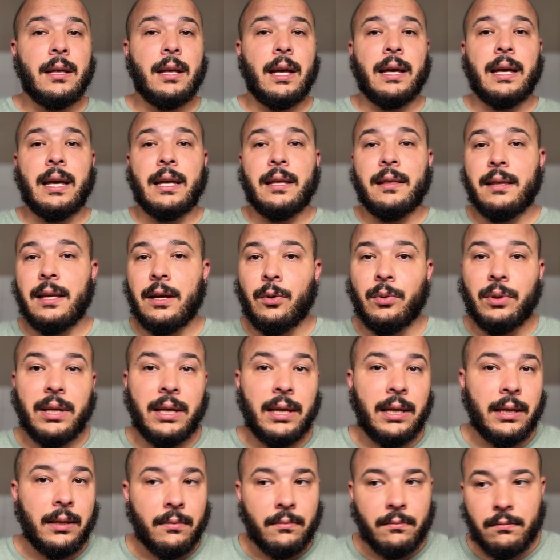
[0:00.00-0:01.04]
Again, they
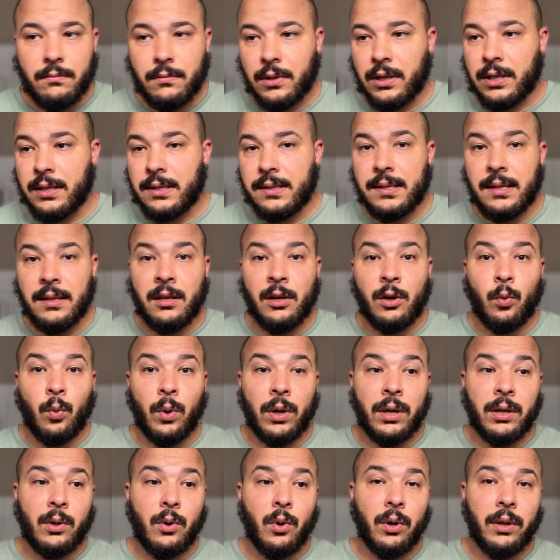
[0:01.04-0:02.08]
only conceded
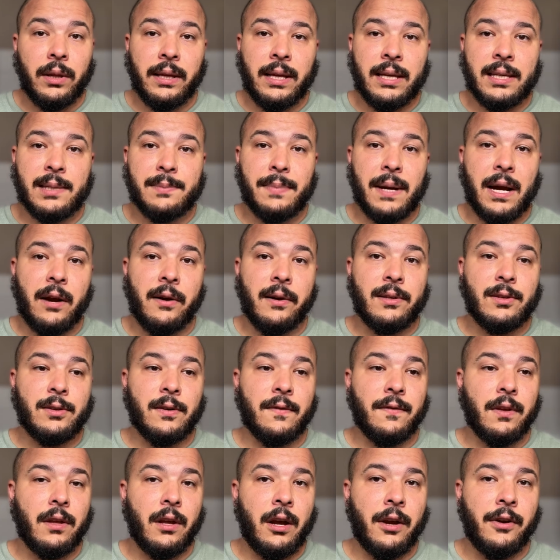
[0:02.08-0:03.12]
1 goal against Pirates
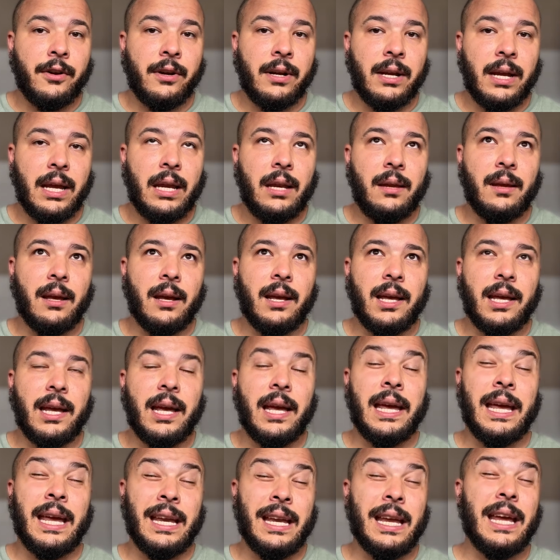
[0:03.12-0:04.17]
over the
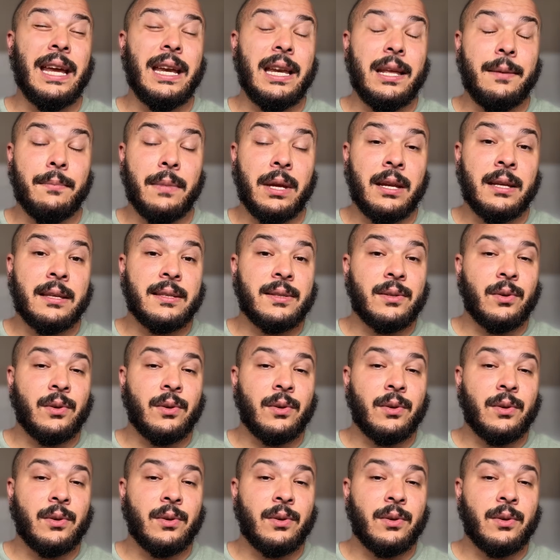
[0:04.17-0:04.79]
180 minutes.